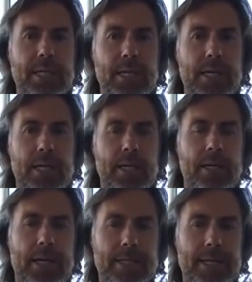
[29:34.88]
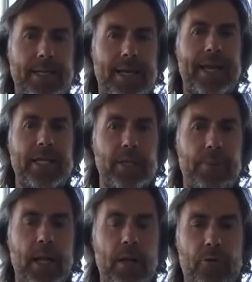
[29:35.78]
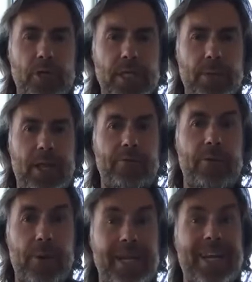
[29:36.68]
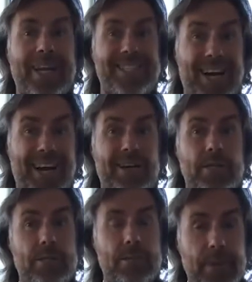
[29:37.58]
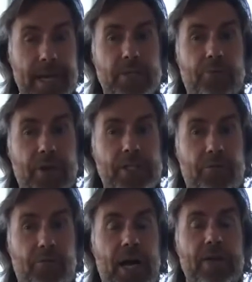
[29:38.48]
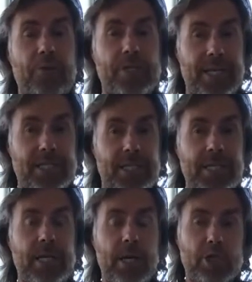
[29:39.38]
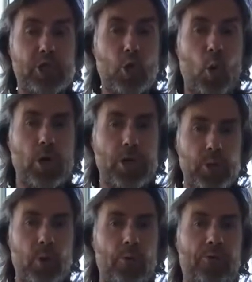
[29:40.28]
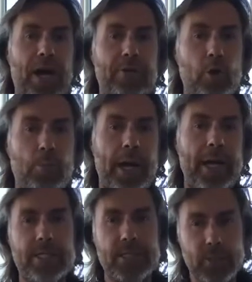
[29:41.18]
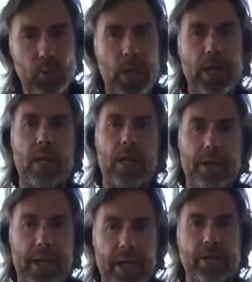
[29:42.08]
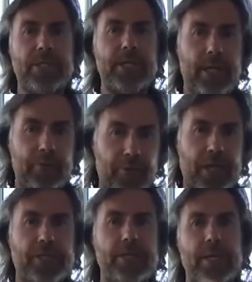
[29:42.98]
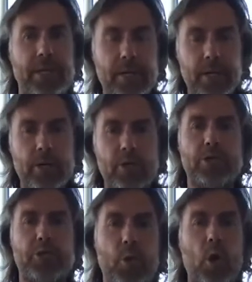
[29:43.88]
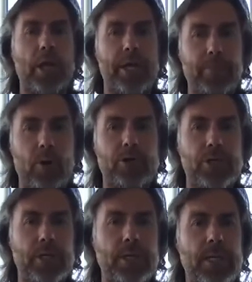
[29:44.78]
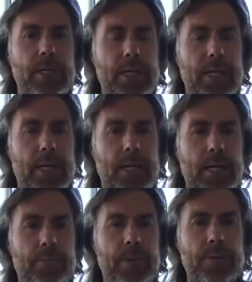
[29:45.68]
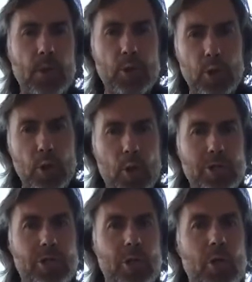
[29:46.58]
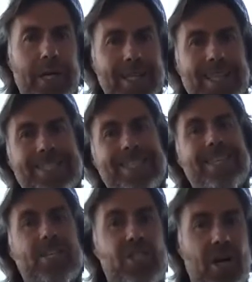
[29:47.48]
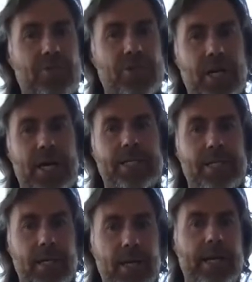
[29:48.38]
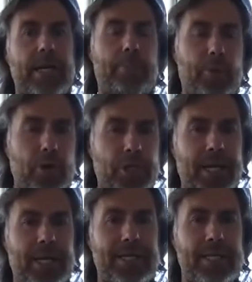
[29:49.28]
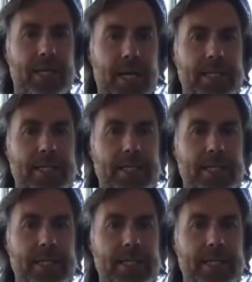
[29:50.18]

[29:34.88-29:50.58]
At ASML, for example, everybody that is hired makes a Facet 5, which actually scores you on 5 domains. It's will and energy and affection and control and emotion. Do you also look at, let's say, the soft side and the personality side